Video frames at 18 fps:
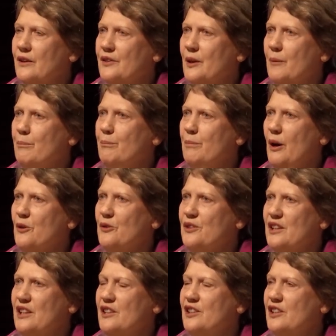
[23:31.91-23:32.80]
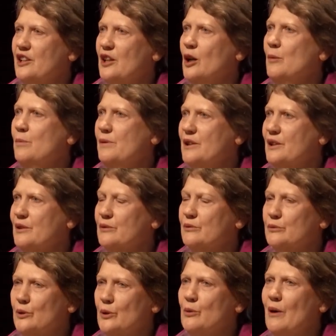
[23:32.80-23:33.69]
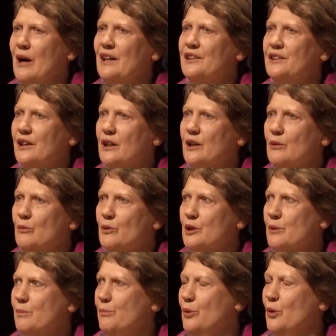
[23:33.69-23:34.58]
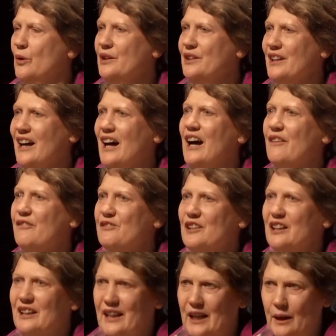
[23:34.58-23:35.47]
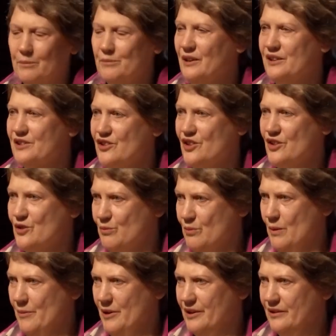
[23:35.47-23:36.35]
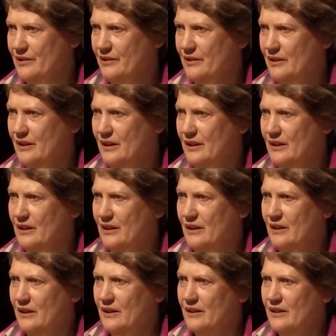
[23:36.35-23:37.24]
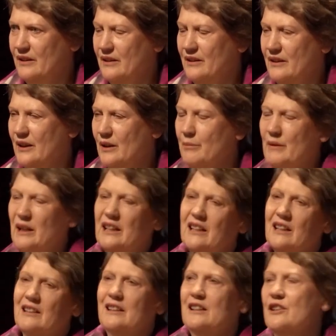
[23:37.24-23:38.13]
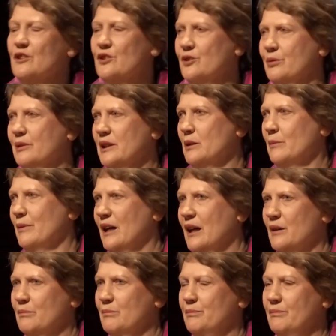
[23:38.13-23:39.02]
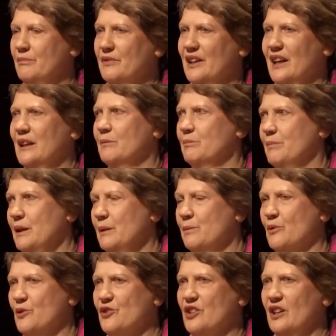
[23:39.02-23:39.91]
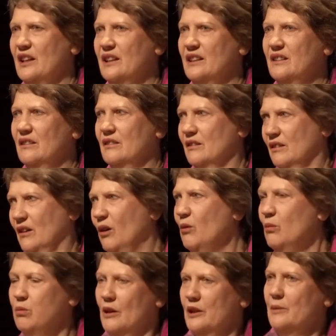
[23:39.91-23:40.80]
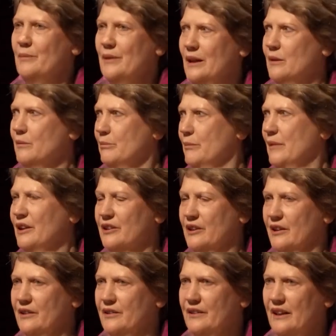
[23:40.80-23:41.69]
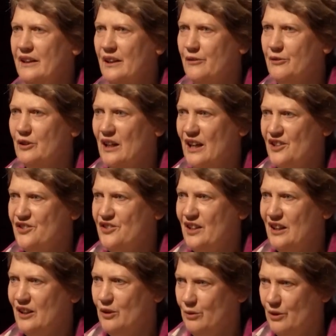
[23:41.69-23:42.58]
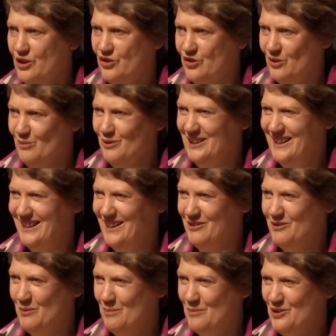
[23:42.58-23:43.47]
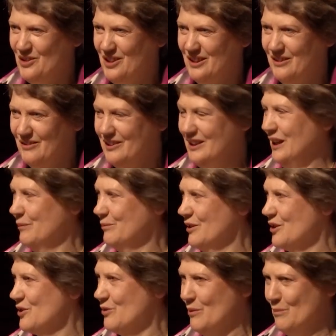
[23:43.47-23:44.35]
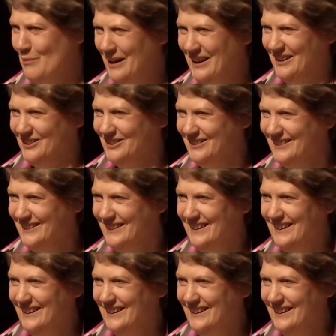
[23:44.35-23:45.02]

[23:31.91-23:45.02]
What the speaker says: that both Ethiopia and Rwanda would appoint half their cabinets as women? Now, immediately you tweet about that, people say, oh, what about merit? They never asked that question when 100% of cabinets were male,